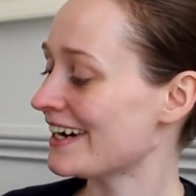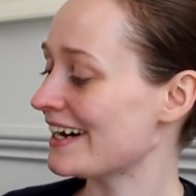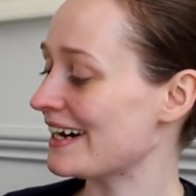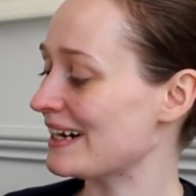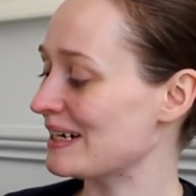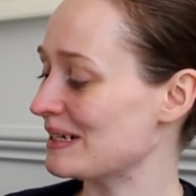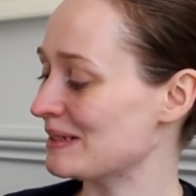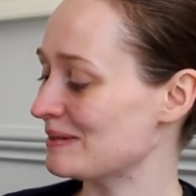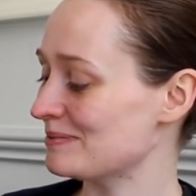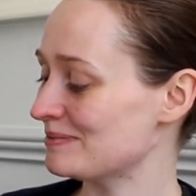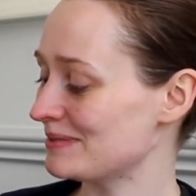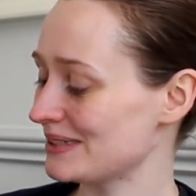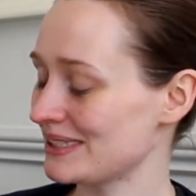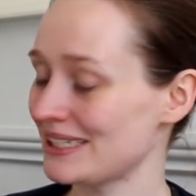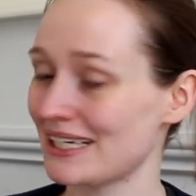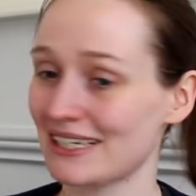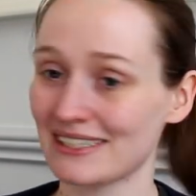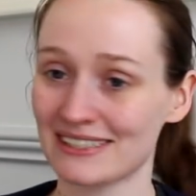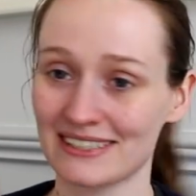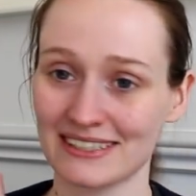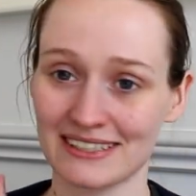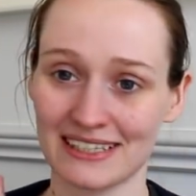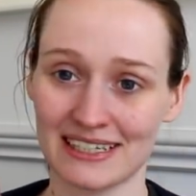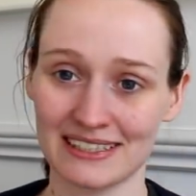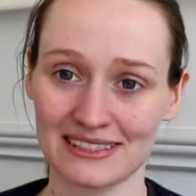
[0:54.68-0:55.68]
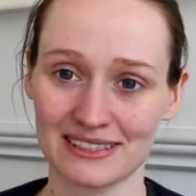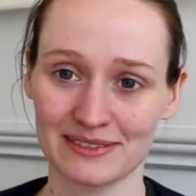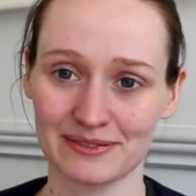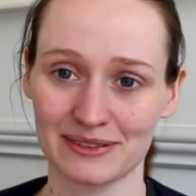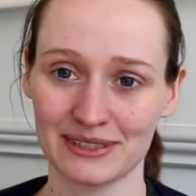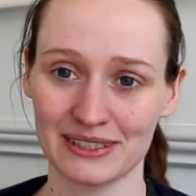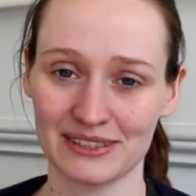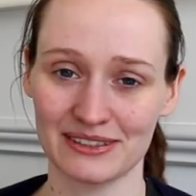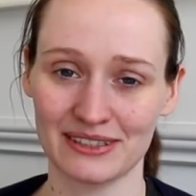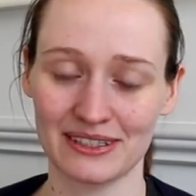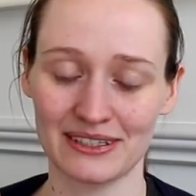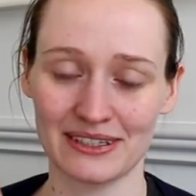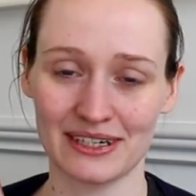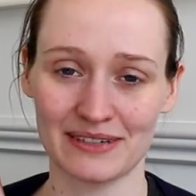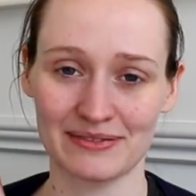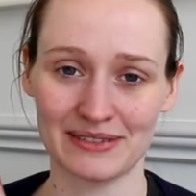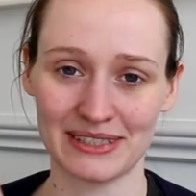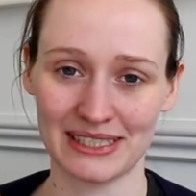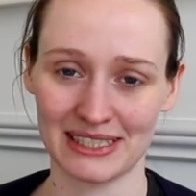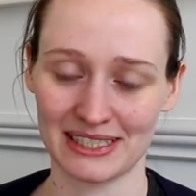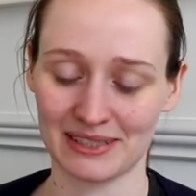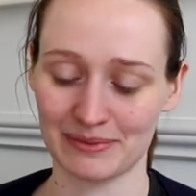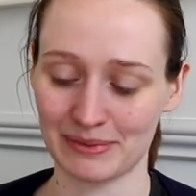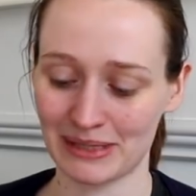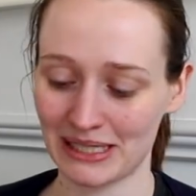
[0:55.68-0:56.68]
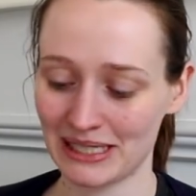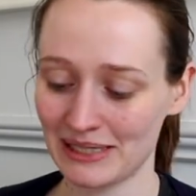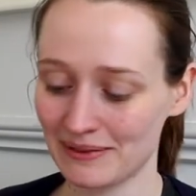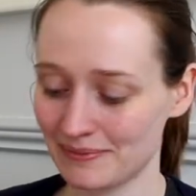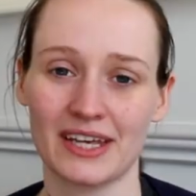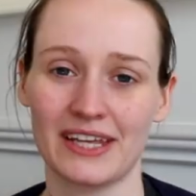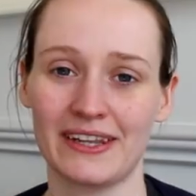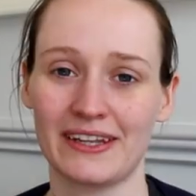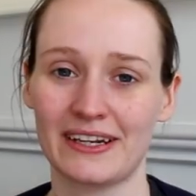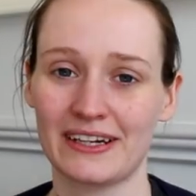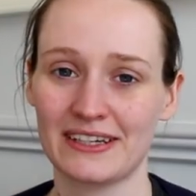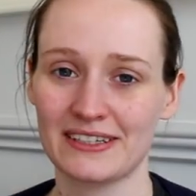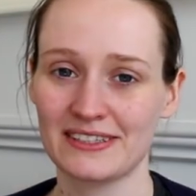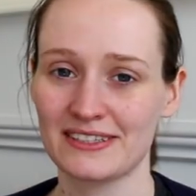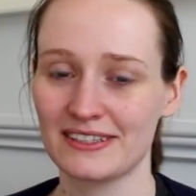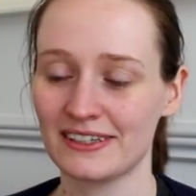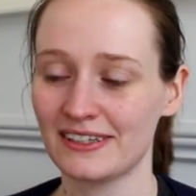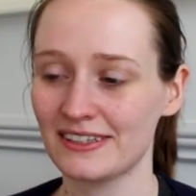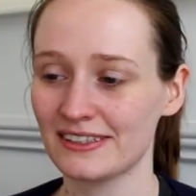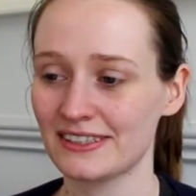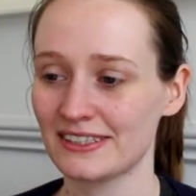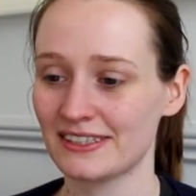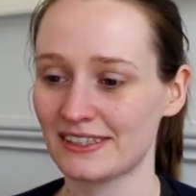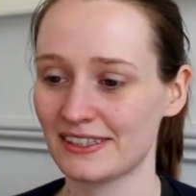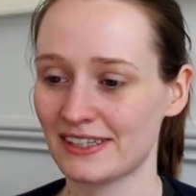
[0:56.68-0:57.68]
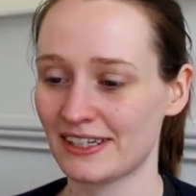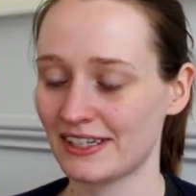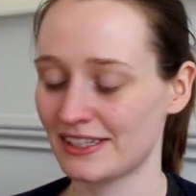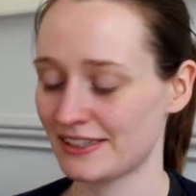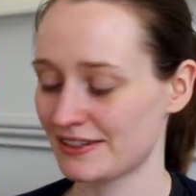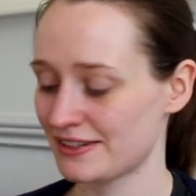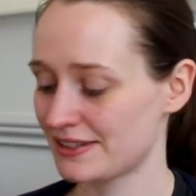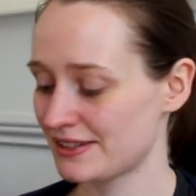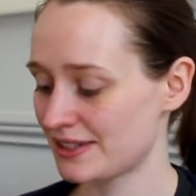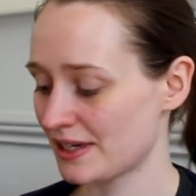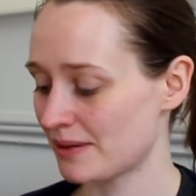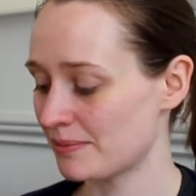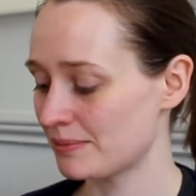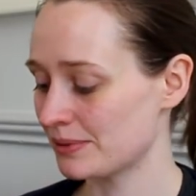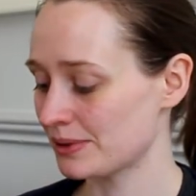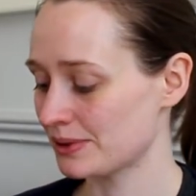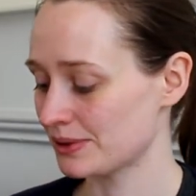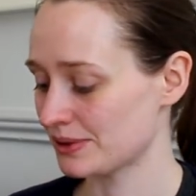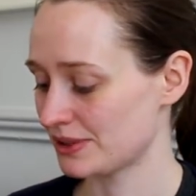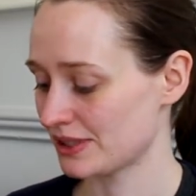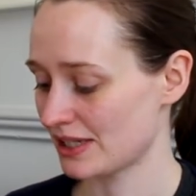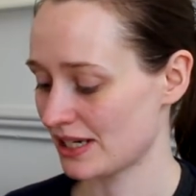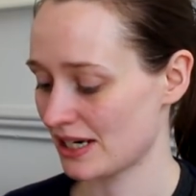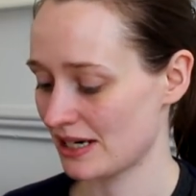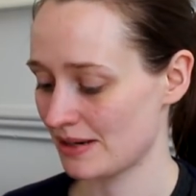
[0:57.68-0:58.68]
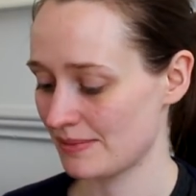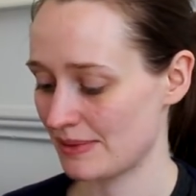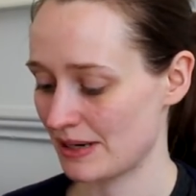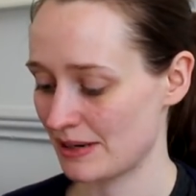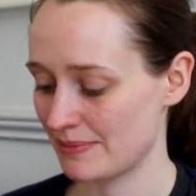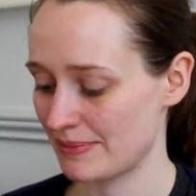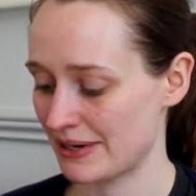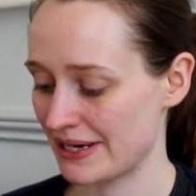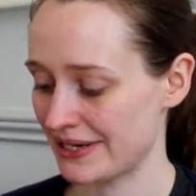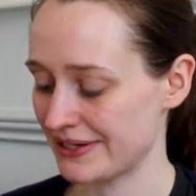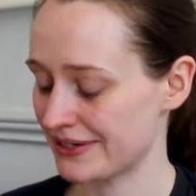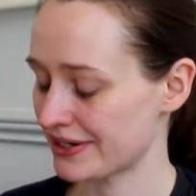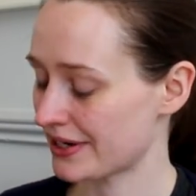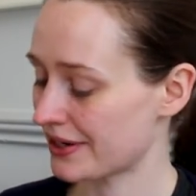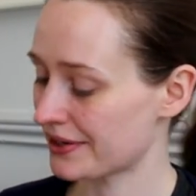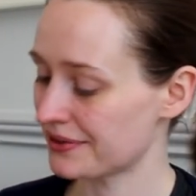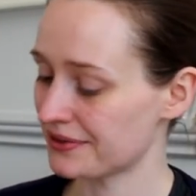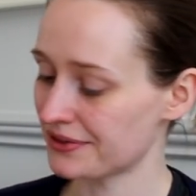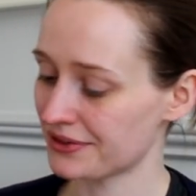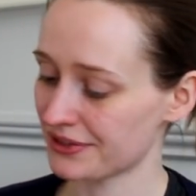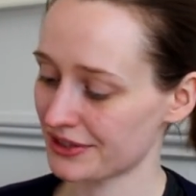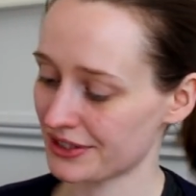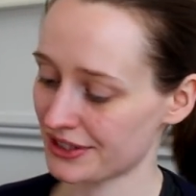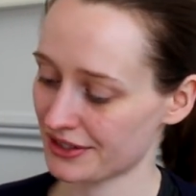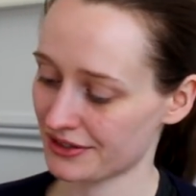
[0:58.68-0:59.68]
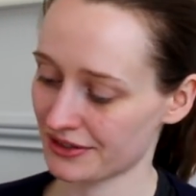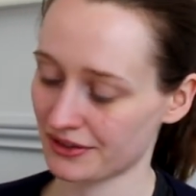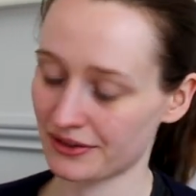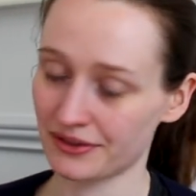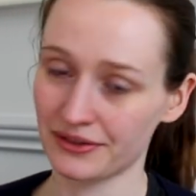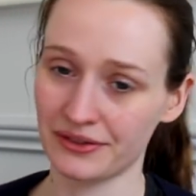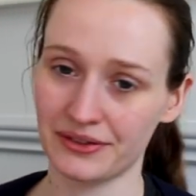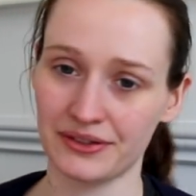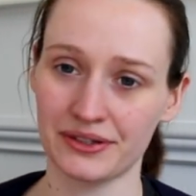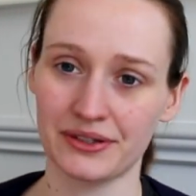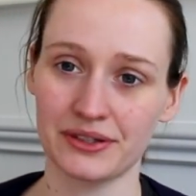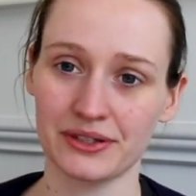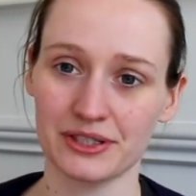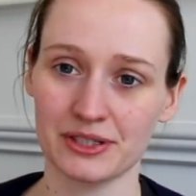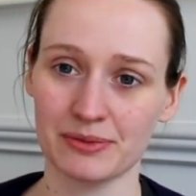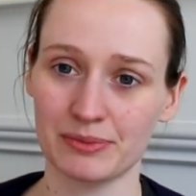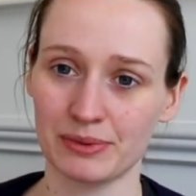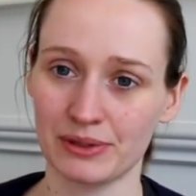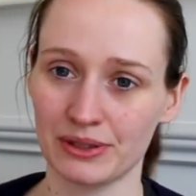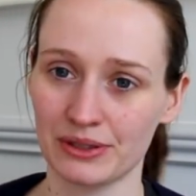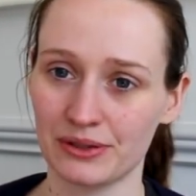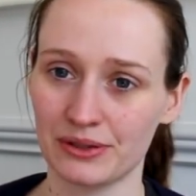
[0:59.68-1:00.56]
But yeah, so that's the one that I'm reading at the minute. And then I started and kind of stumbled at about page 100 on The Gospel